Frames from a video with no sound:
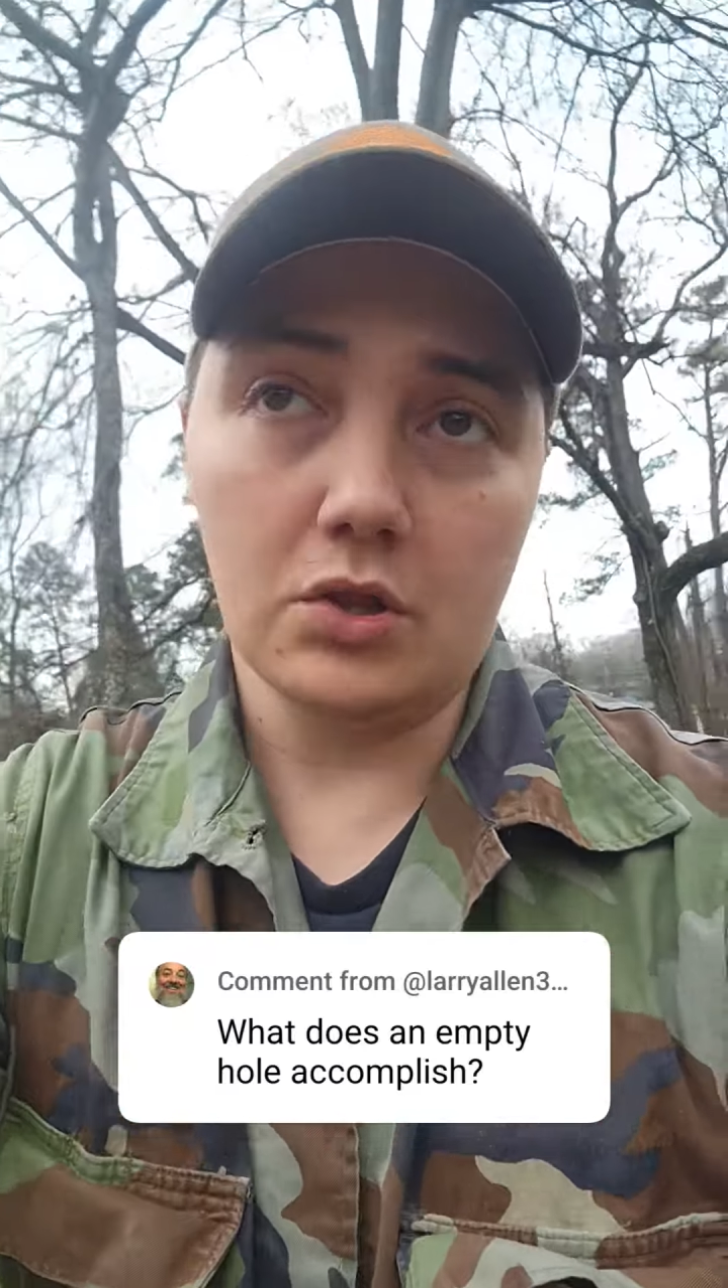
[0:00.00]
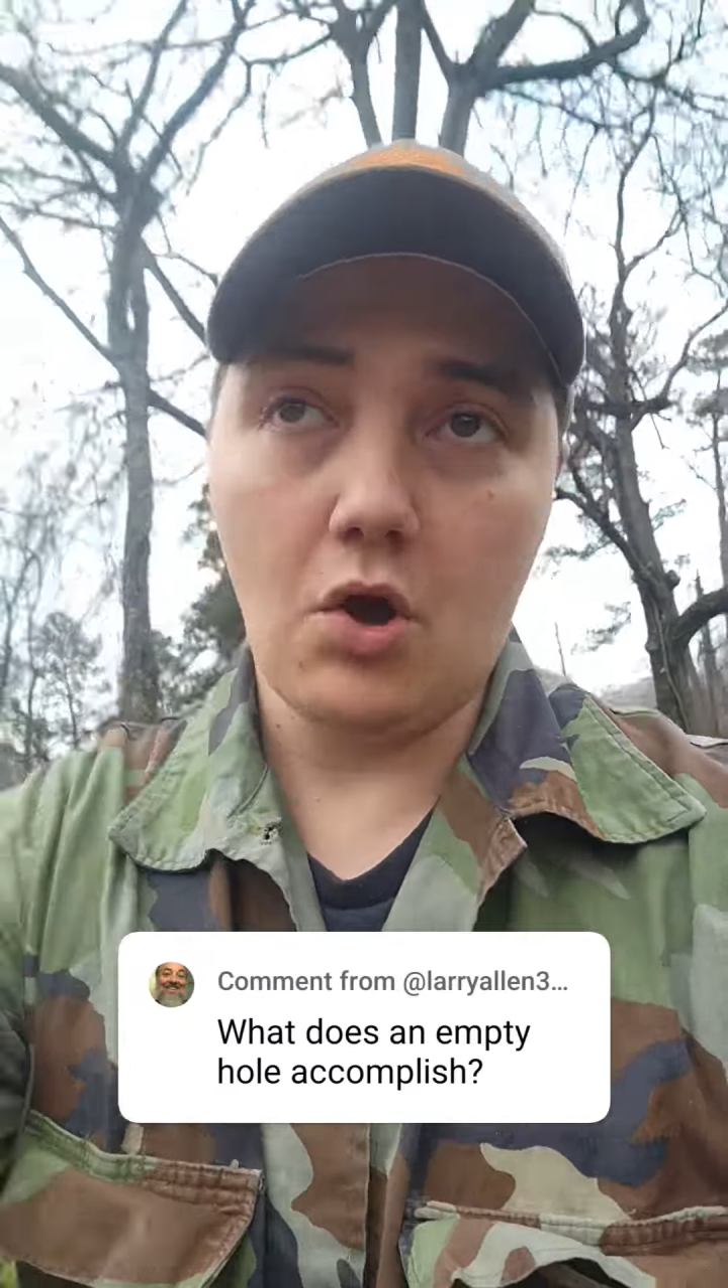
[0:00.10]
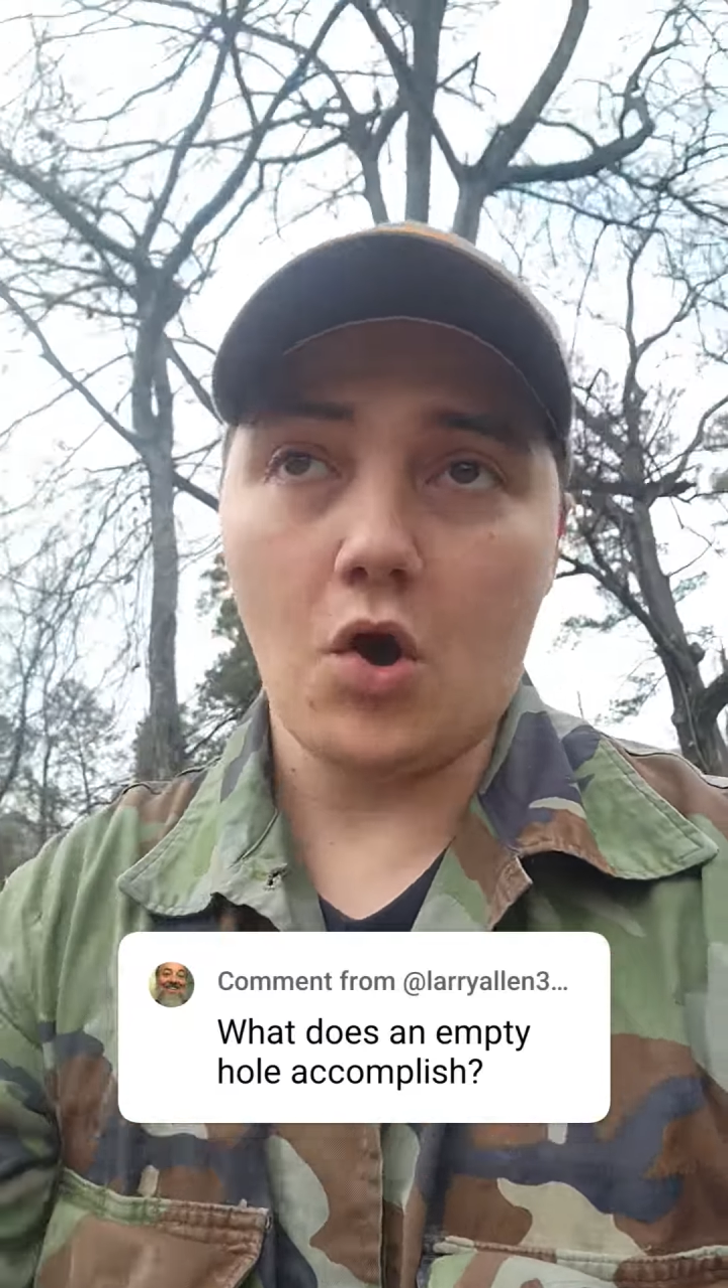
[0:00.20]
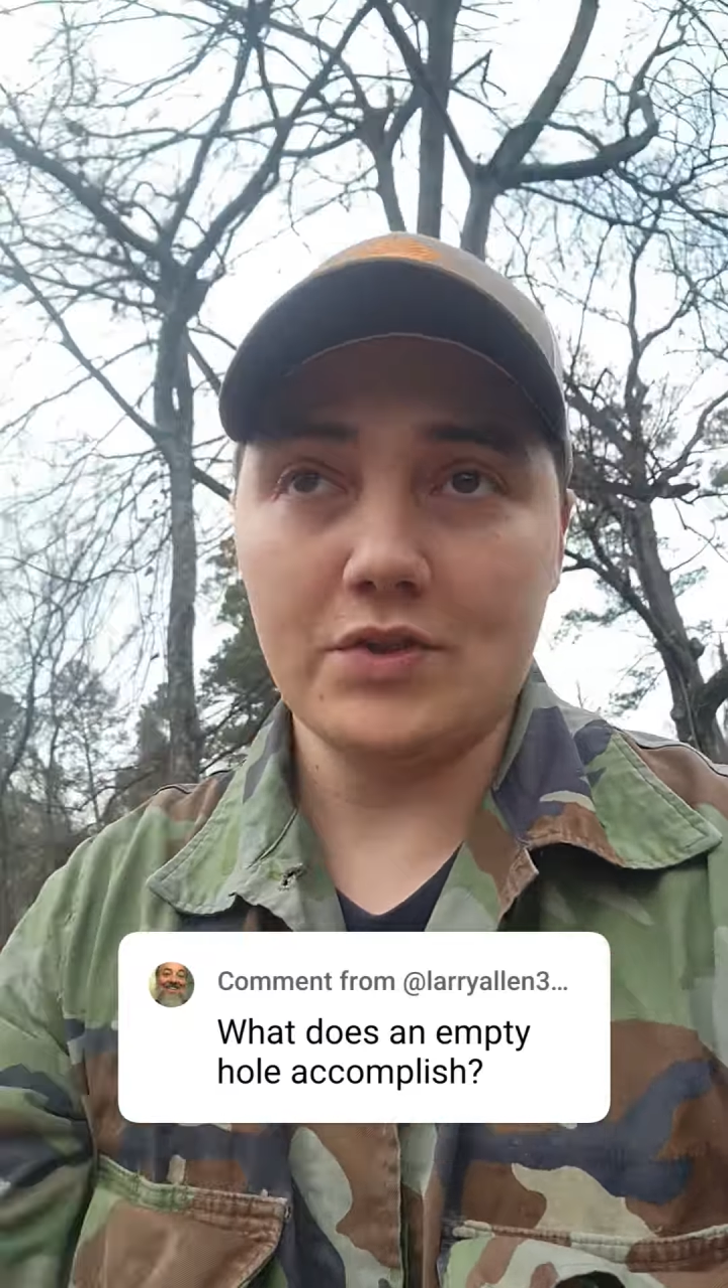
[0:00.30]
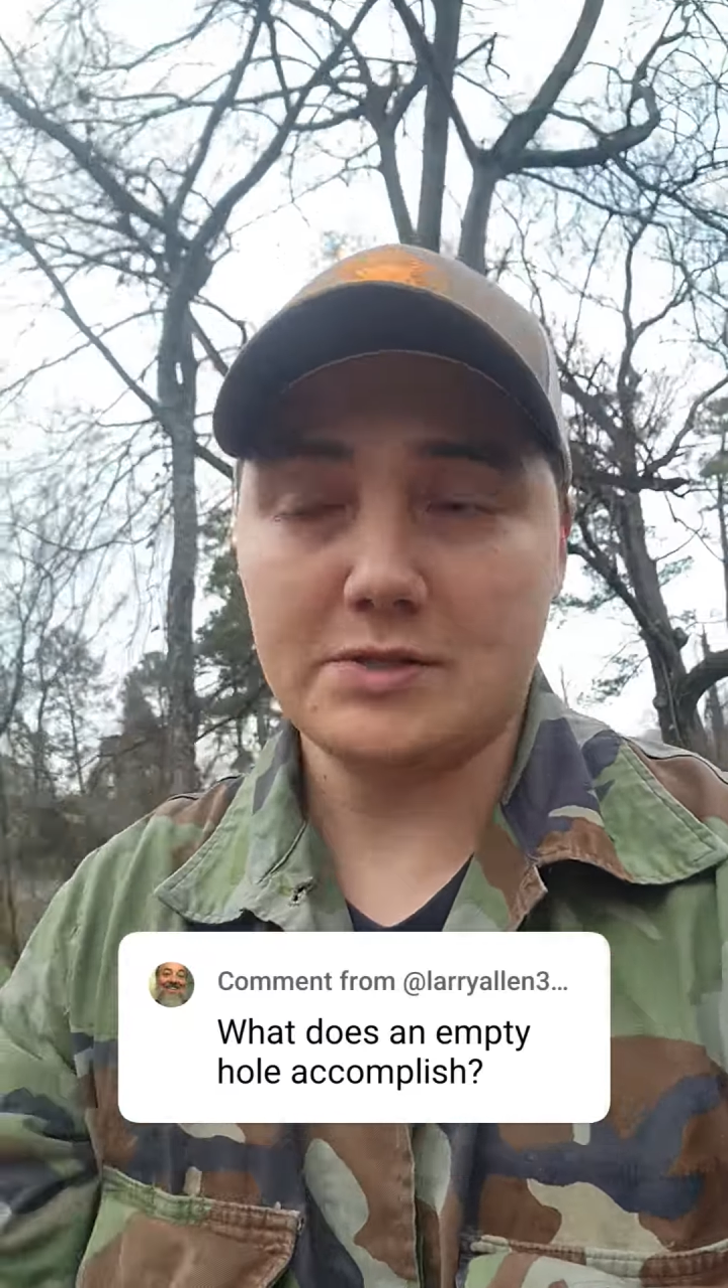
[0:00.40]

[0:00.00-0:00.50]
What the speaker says: along